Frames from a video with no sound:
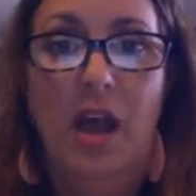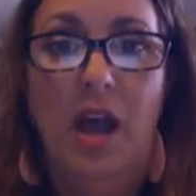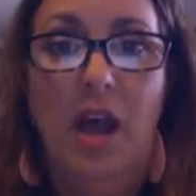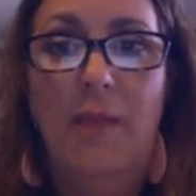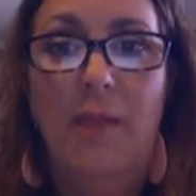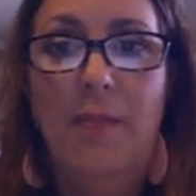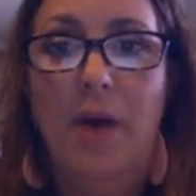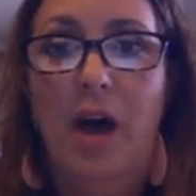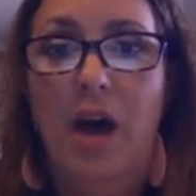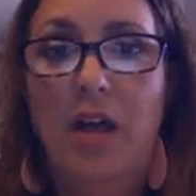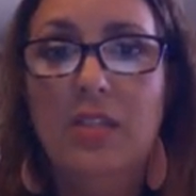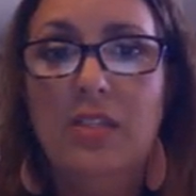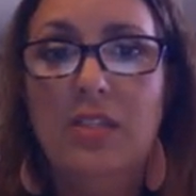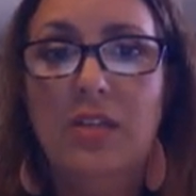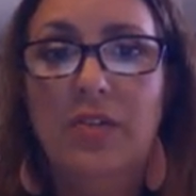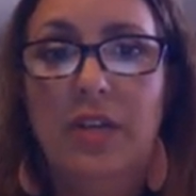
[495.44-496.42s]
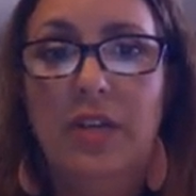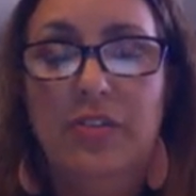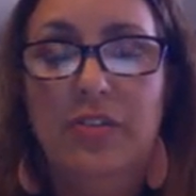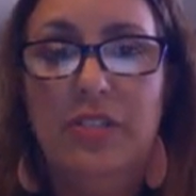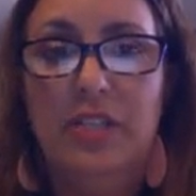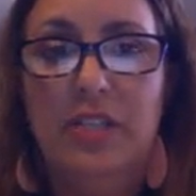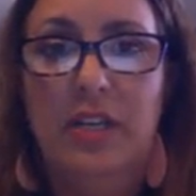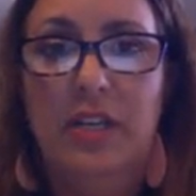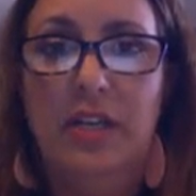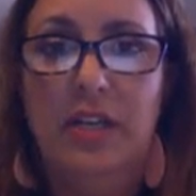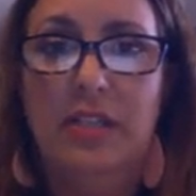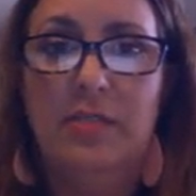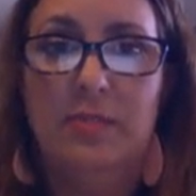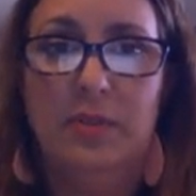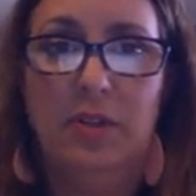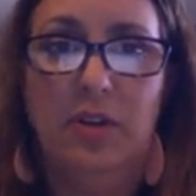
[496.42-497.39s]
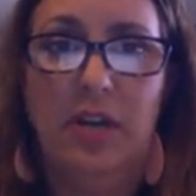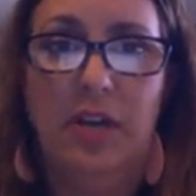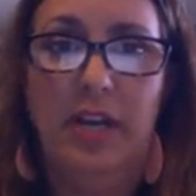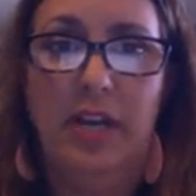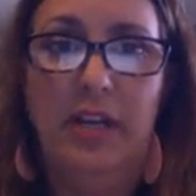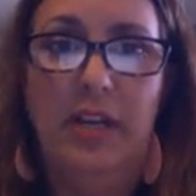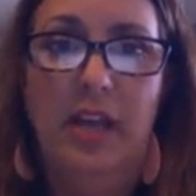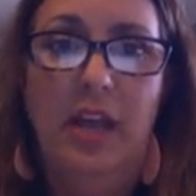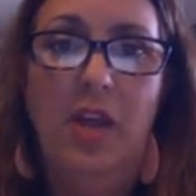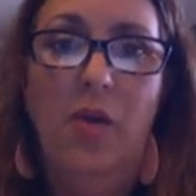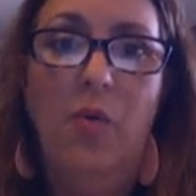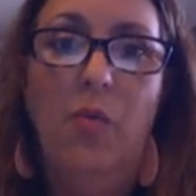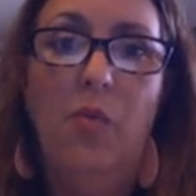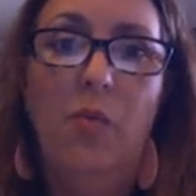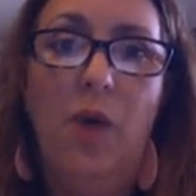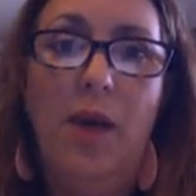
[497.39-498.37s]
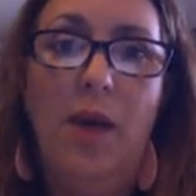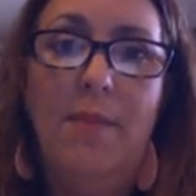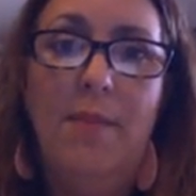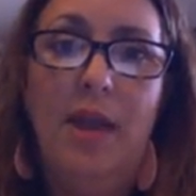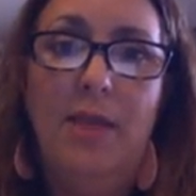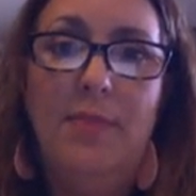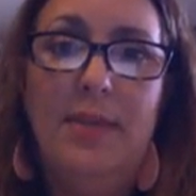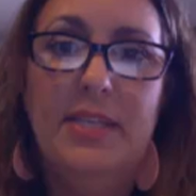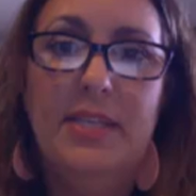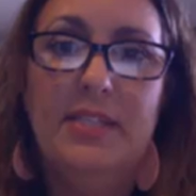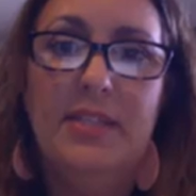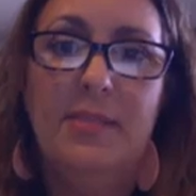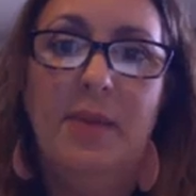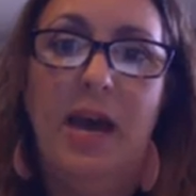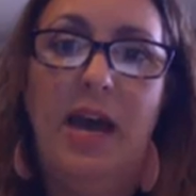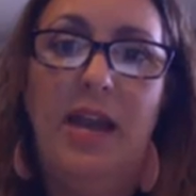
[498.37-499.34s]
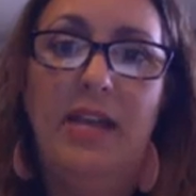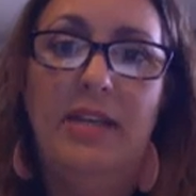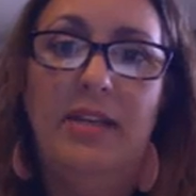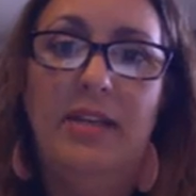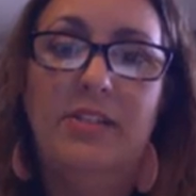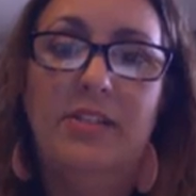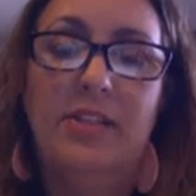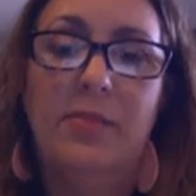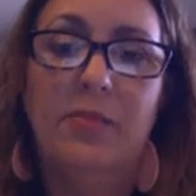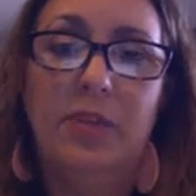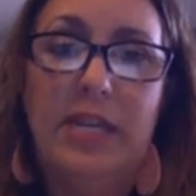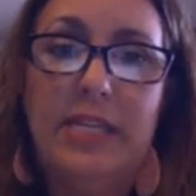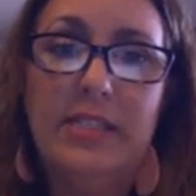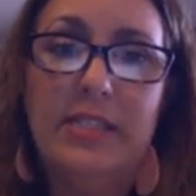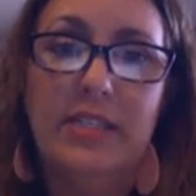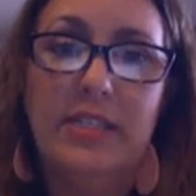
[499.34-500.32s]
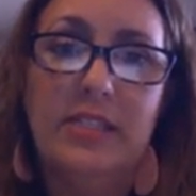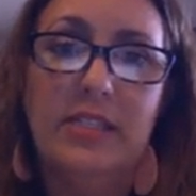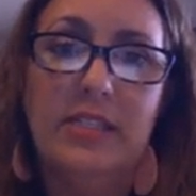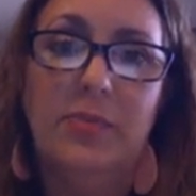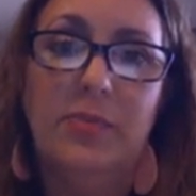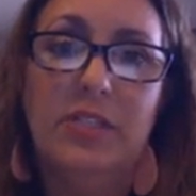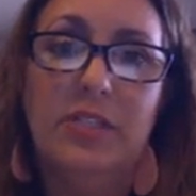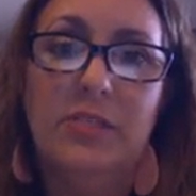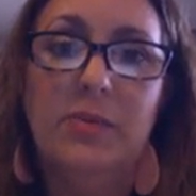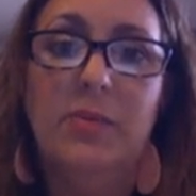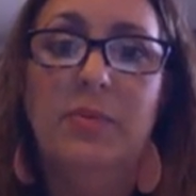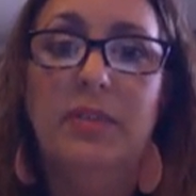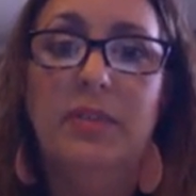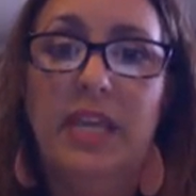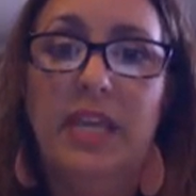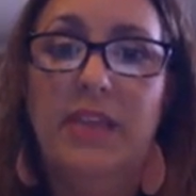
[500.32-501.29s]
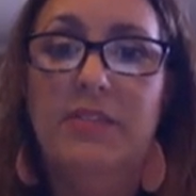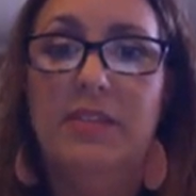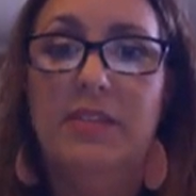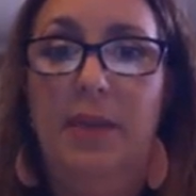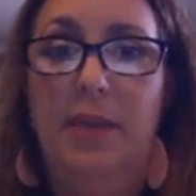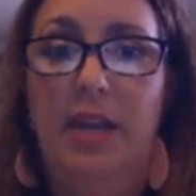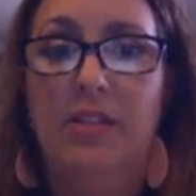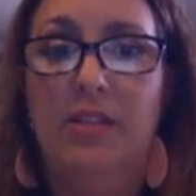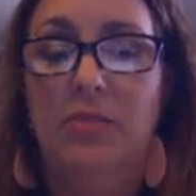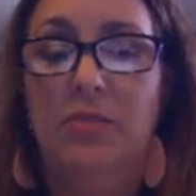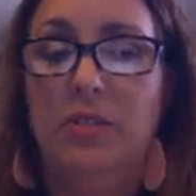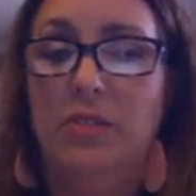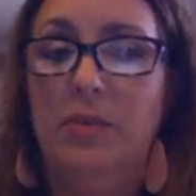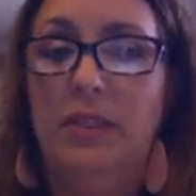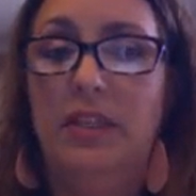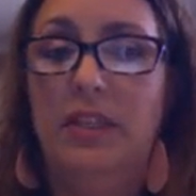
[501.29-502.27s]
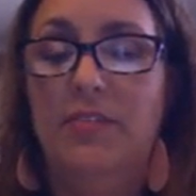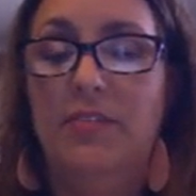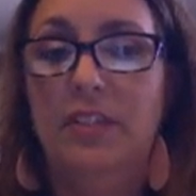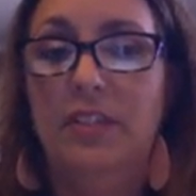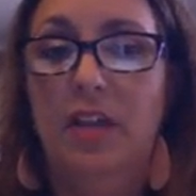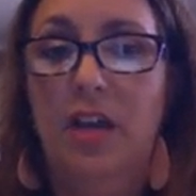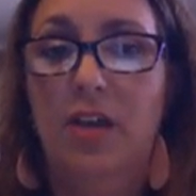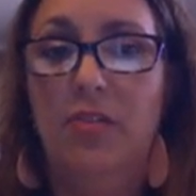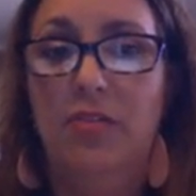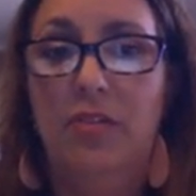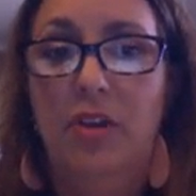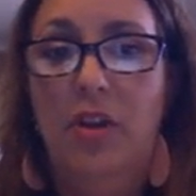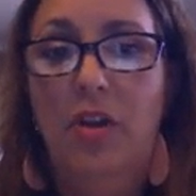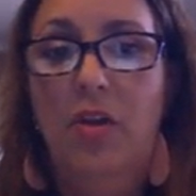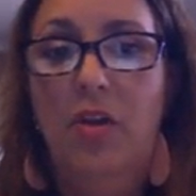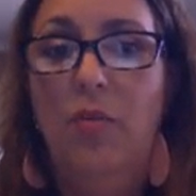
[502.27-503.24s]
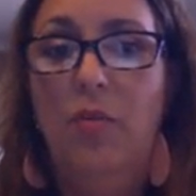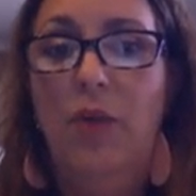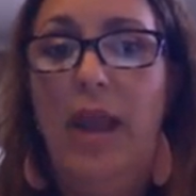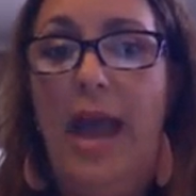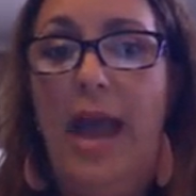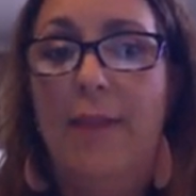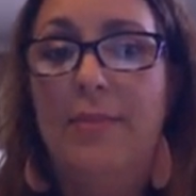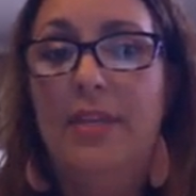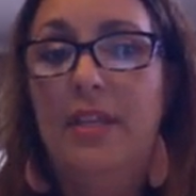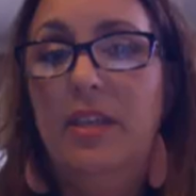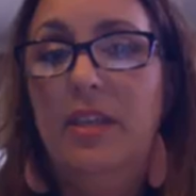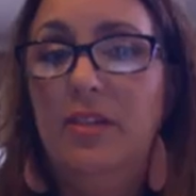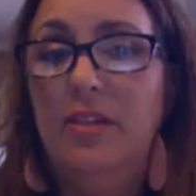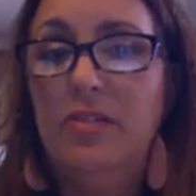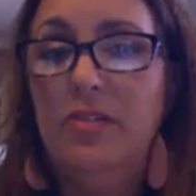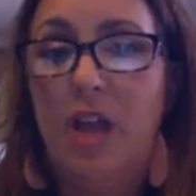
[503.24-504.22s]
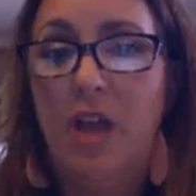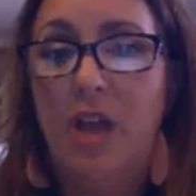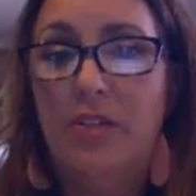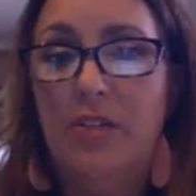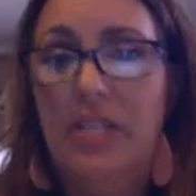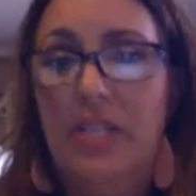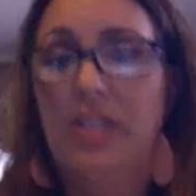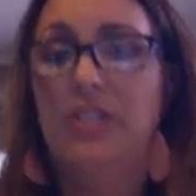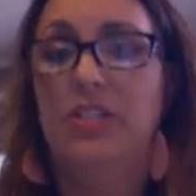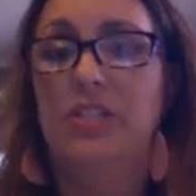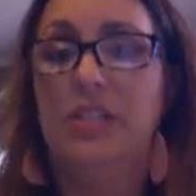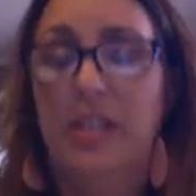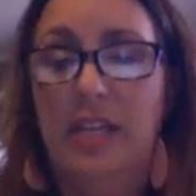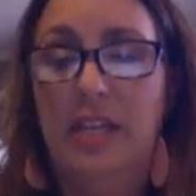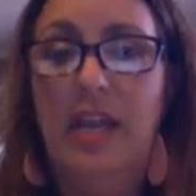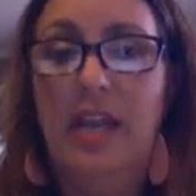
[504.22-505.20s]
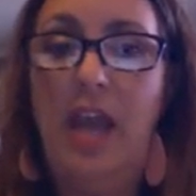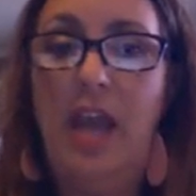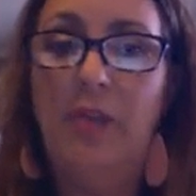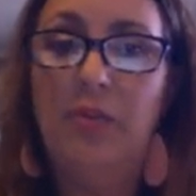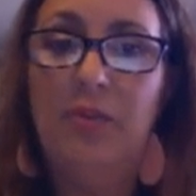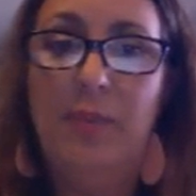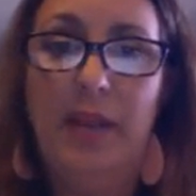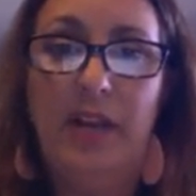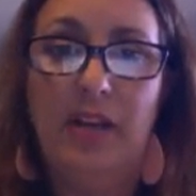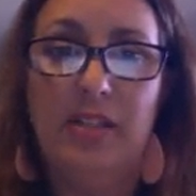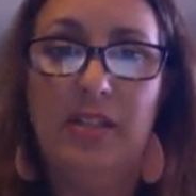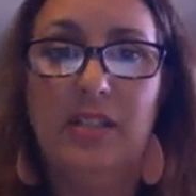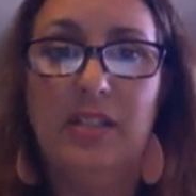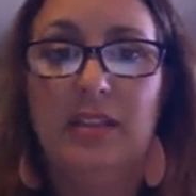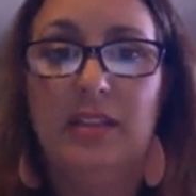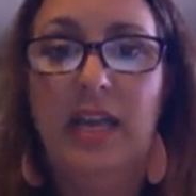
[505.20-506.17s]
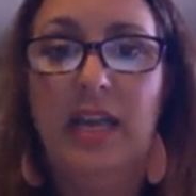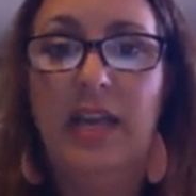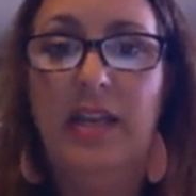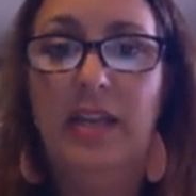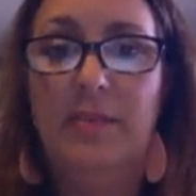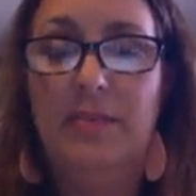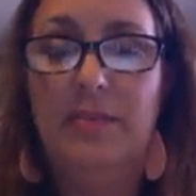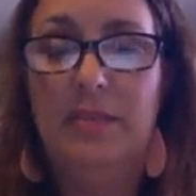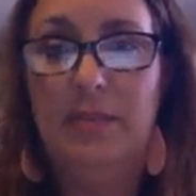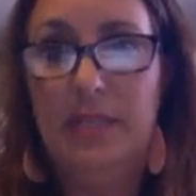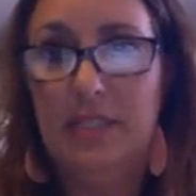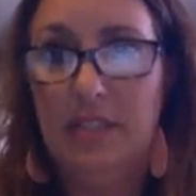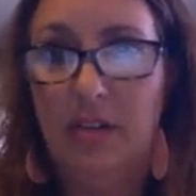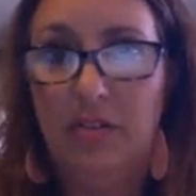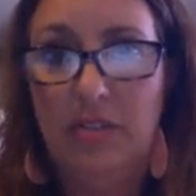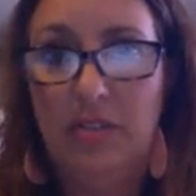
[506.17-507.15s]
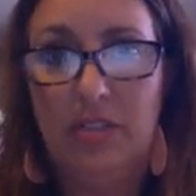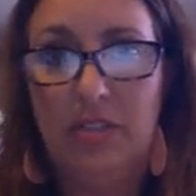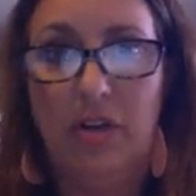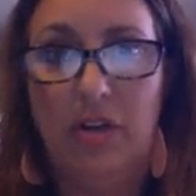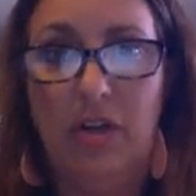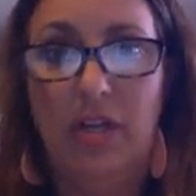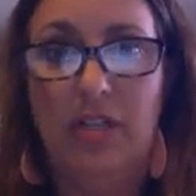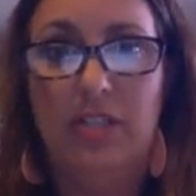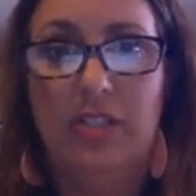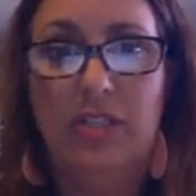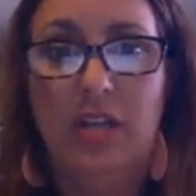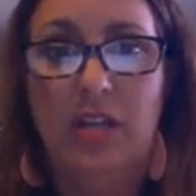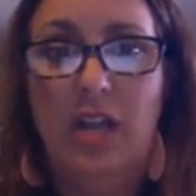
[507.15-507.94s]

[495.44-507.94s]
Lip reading: I'm also interested in exploring what might be some reasons the principal believes the parents want to be left alone. What happened in those conversations that he had with parents that led him to be so discouraged?